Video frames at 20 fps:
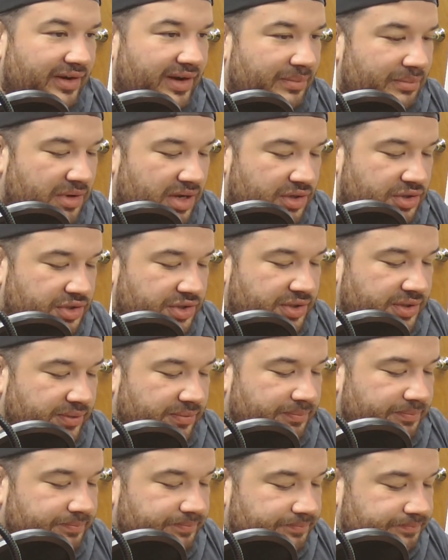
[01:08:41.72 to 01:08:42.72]
much.
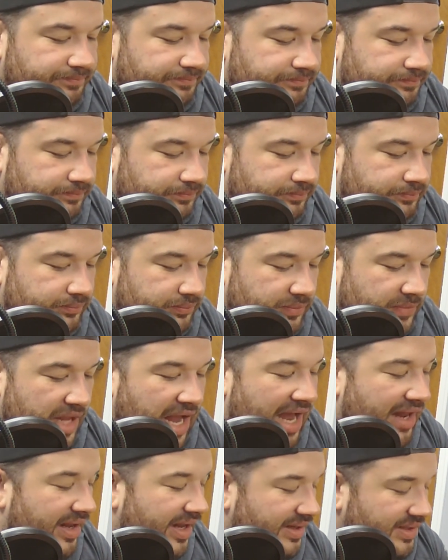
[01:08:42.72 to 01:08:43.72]

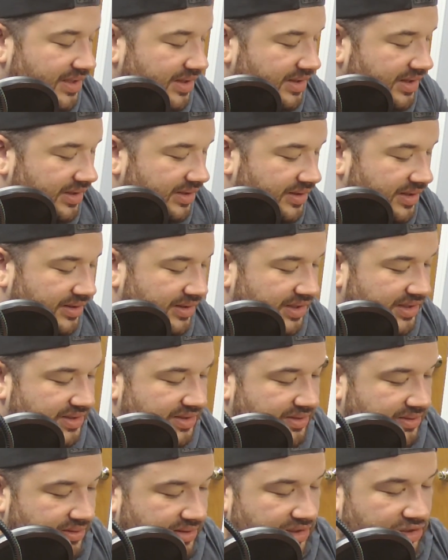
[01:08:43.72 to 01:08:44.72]
I like to think that
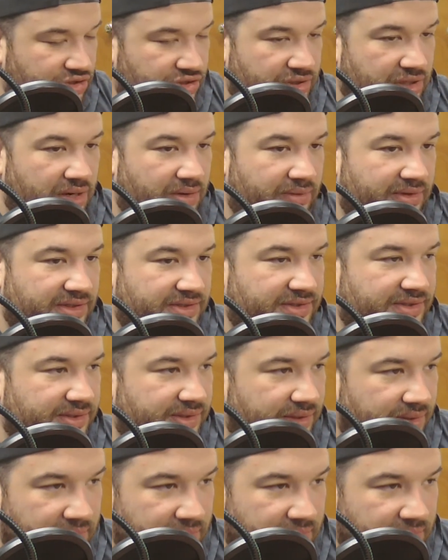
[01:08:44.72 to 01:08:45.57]
this show is.